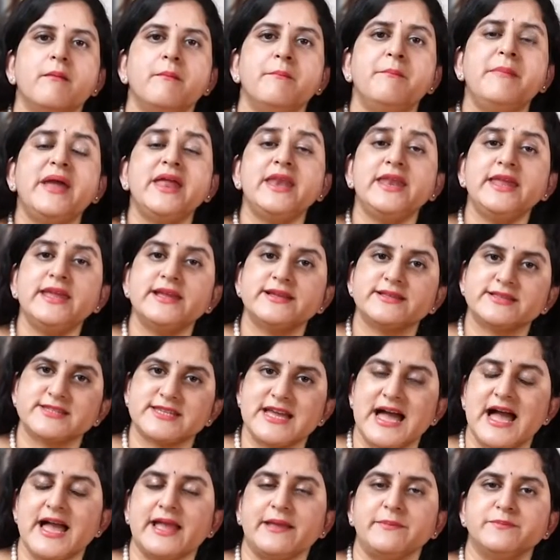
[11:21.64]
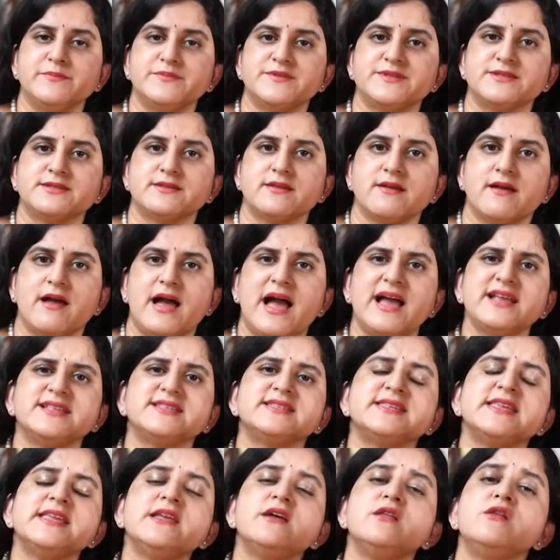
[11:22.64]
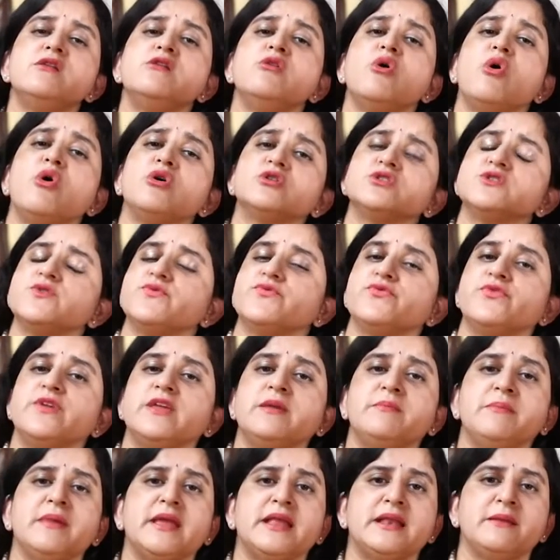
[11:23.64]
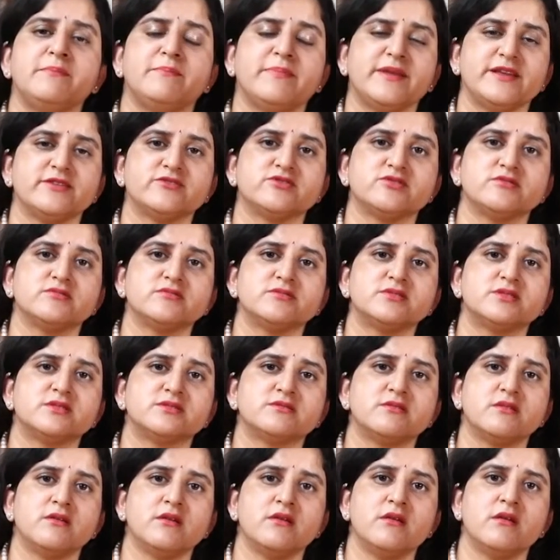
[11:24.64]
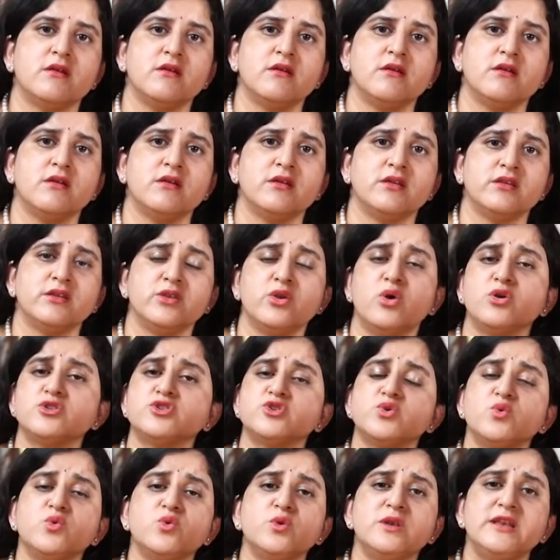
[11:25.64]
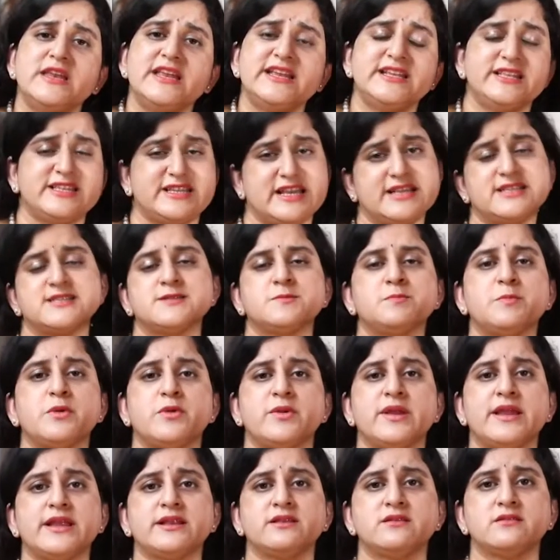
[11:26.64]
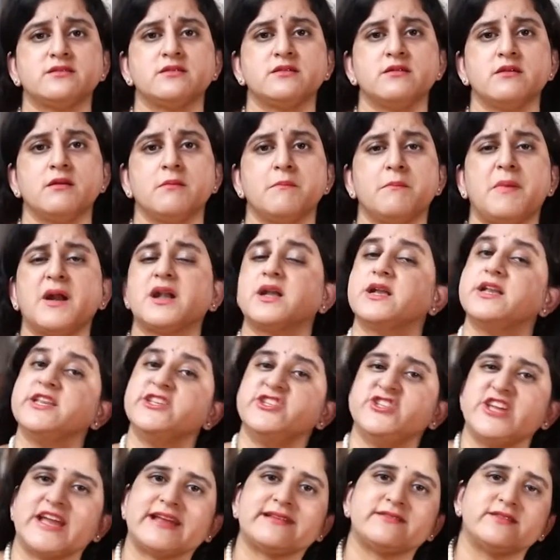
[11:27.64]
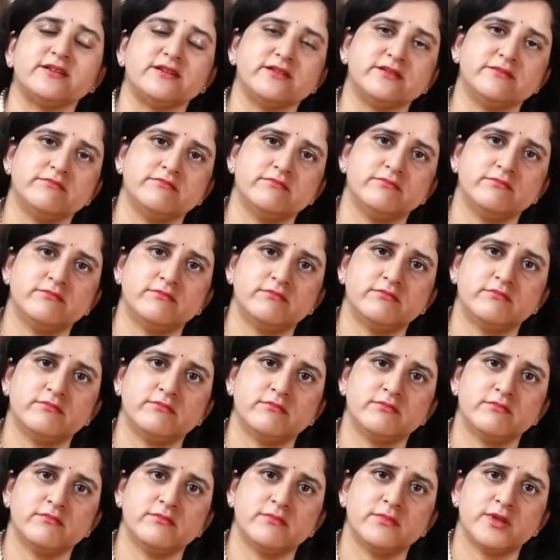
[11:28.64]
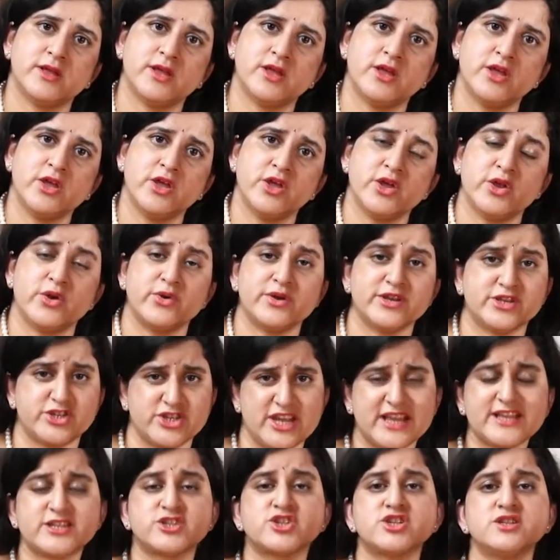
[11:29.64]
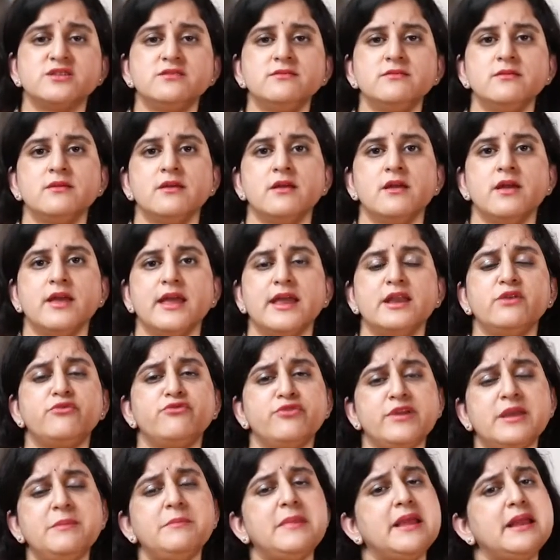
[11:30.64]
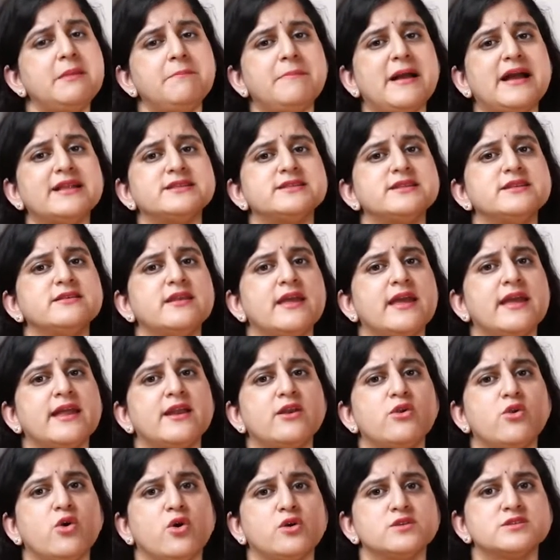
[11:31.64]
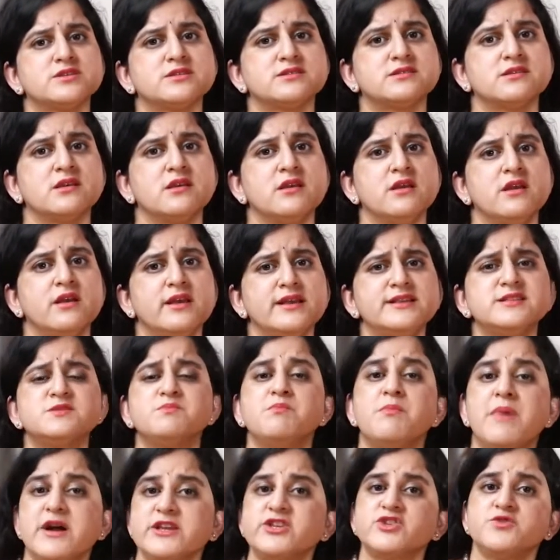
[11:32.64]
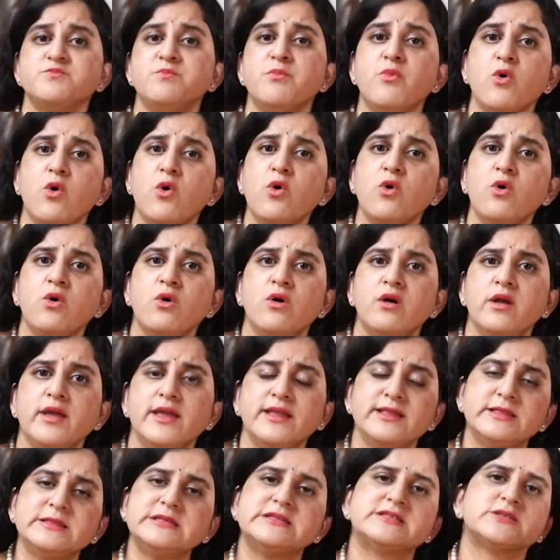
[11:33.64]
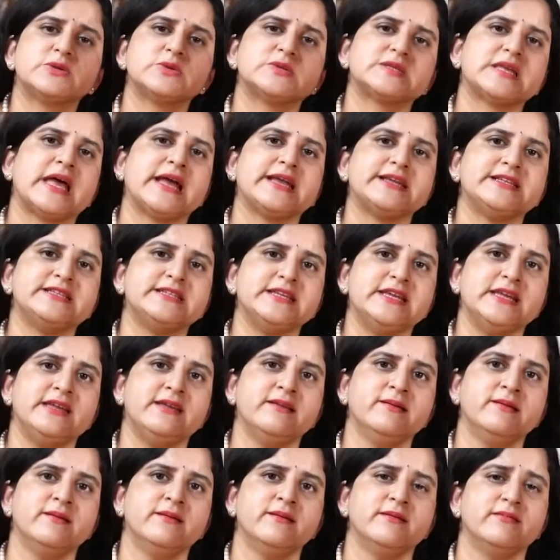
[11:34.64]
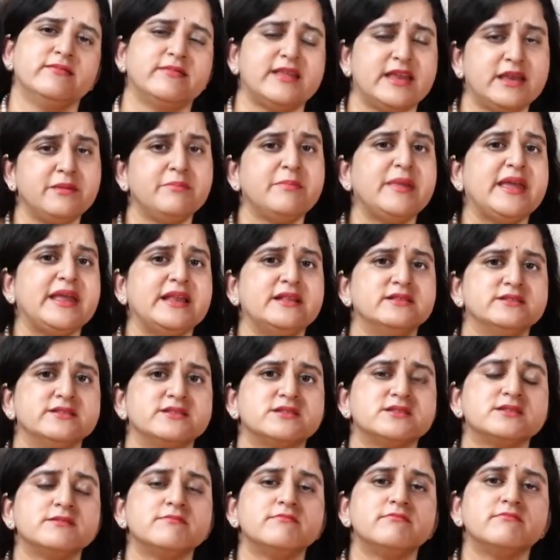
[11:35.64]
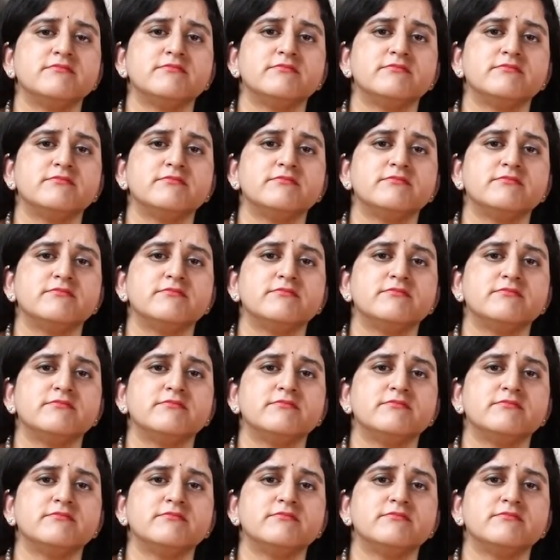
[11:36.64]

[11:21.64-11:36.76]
Many a times, I see a lot of female patients, not only desperate, but dejected. Rejection in female pattern hair loss is much more in the society than males.